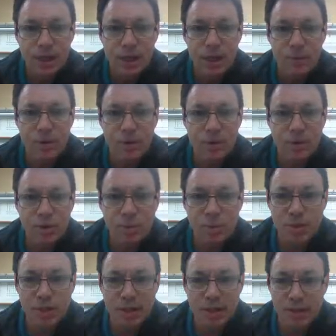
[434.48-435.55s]
I'm going to do the
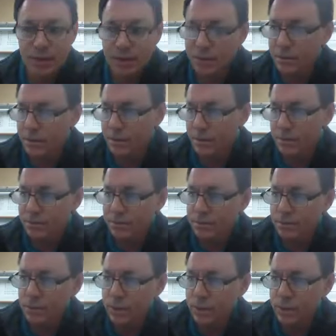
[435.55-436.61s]
Pythagorean theorem.
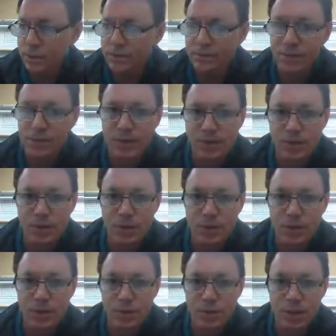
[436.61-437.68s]
Well, that squared
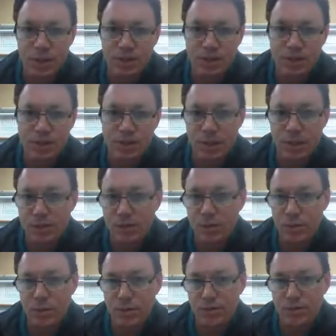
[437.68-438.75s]
is 1, that
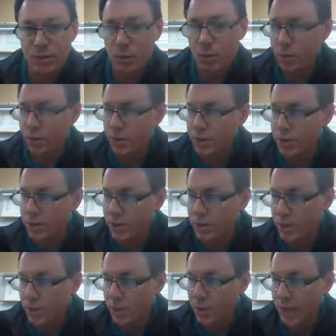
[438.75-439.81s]
squared is 4, so that's going
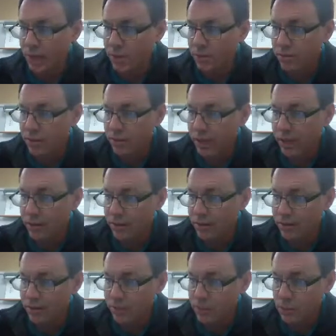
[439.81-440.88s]
to be radical 5.
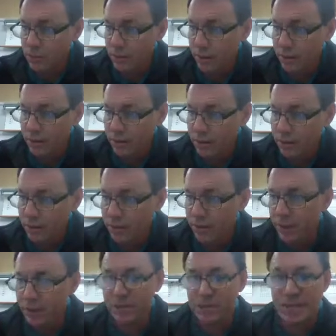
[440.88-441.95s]
Radical
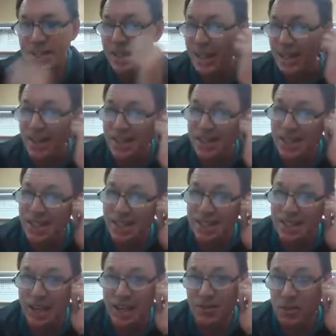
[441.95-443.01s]
5. And that's it.
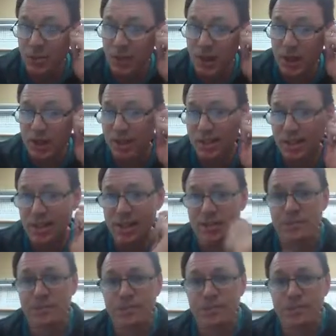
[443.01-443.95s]
I have to write it like that.